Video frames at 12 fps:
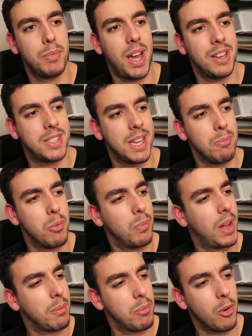I'd say
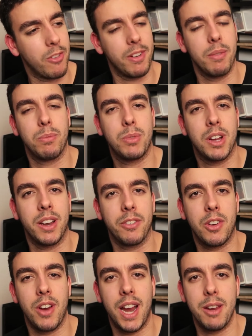like more of a kind
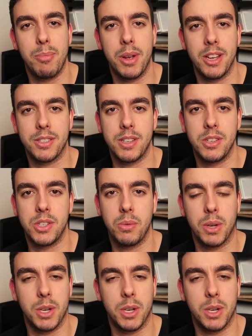of creative person. She